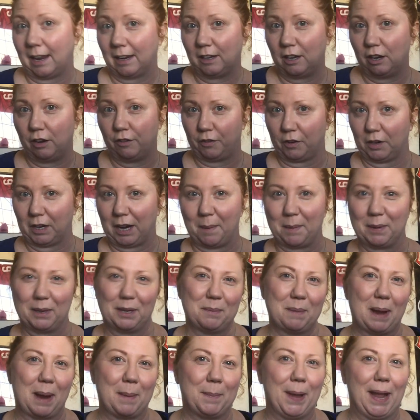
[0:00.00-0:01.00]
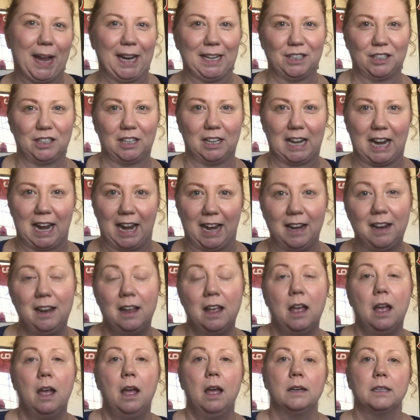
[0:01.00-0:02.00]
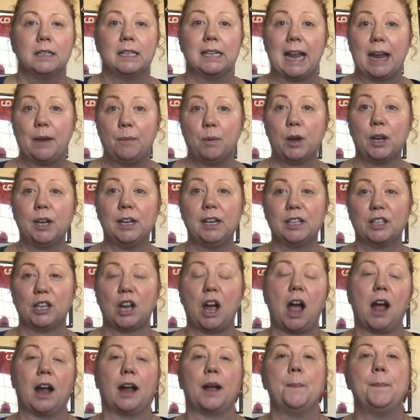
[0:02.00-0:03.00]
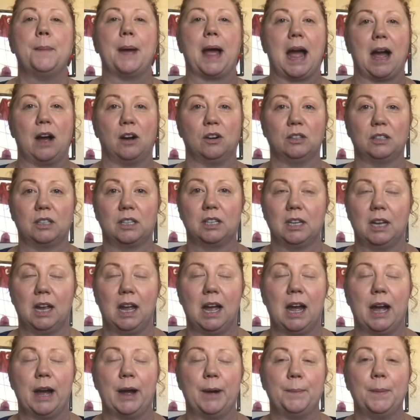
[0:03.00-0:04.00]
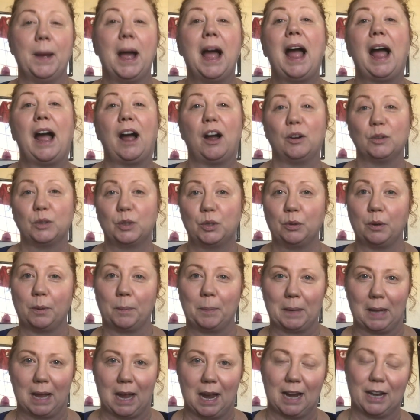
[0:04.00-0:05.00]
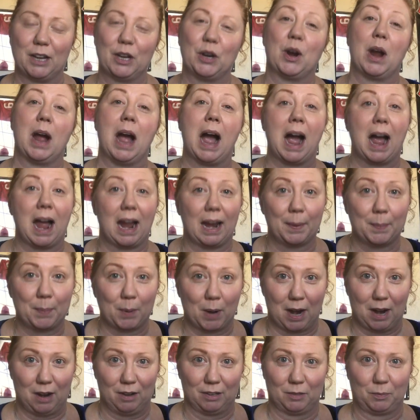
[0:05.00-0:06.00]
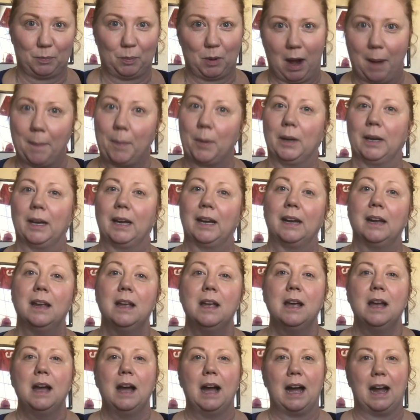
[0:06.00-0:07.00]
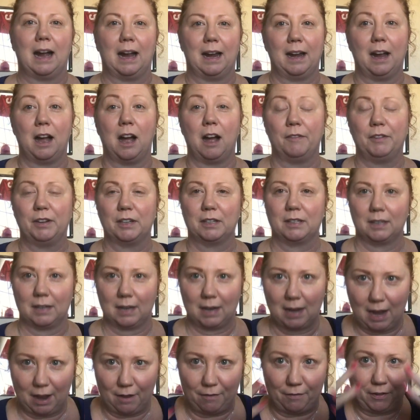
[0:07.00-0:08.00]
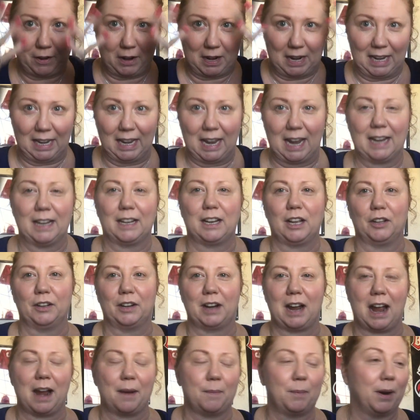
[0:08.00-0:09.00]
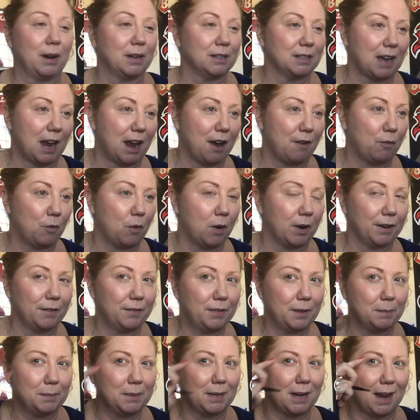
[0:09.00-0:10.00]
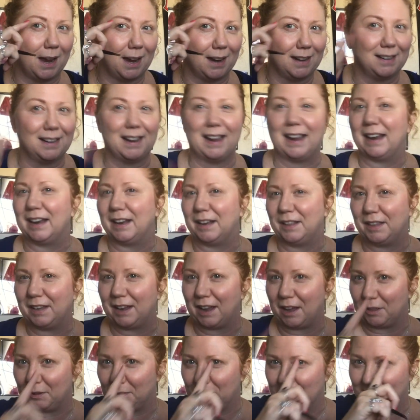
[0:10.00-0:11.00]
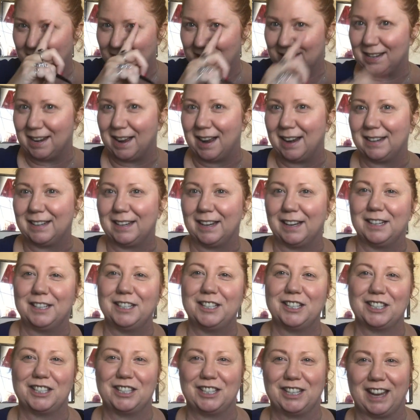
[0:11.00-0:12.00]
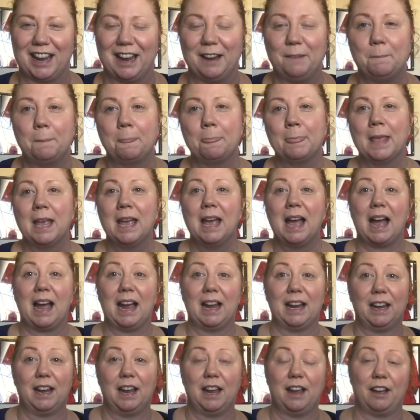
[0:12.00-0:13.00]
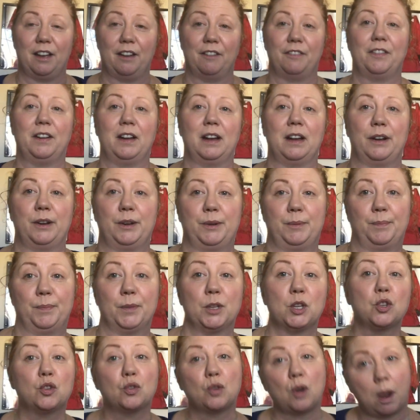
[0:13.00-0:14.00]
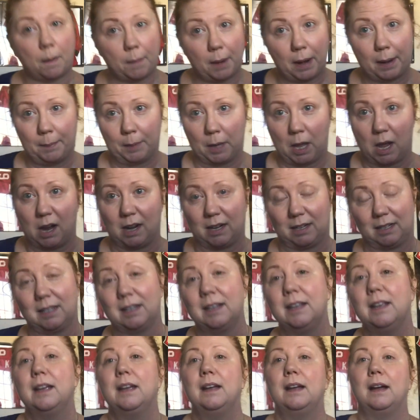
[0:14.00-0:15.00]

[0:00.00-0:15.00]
thank you for coming to my page today. Today we're going to talk about how to apply your eyebrows properly. I obviously have very light colored eyebrows. I have one of them done and the other one is not done just yet. I have strawberry blonde